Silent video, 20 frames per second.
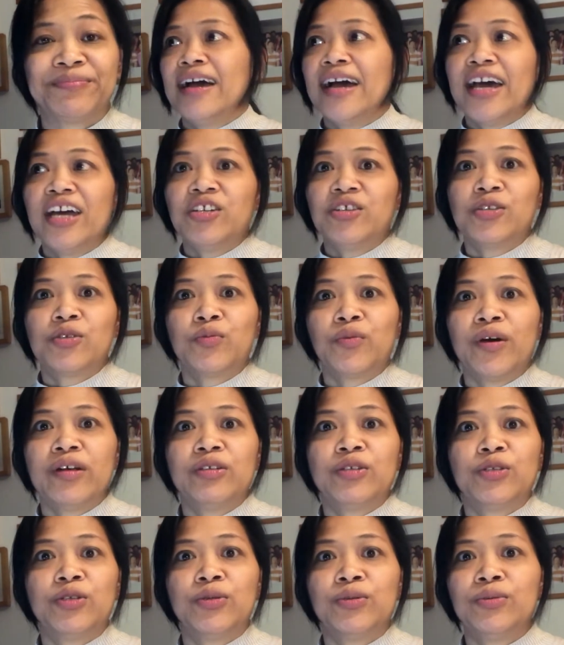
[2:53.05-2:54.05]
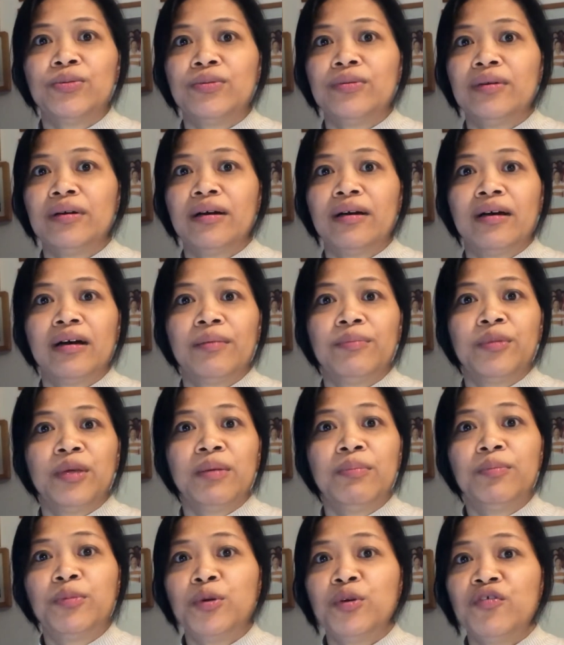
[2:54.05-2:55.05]
I just want to
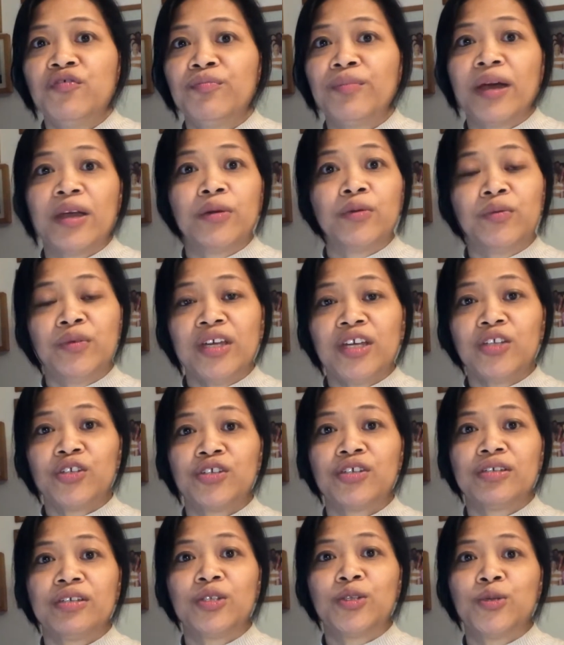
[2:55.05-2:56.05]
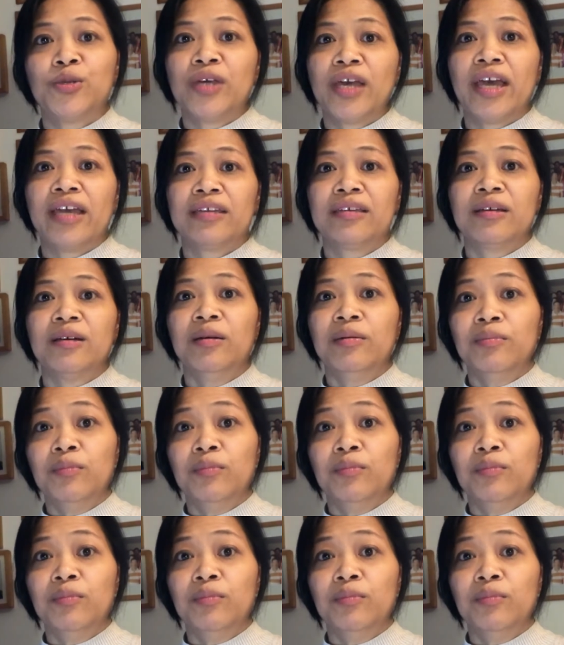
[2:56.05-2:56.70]
improve my reach to get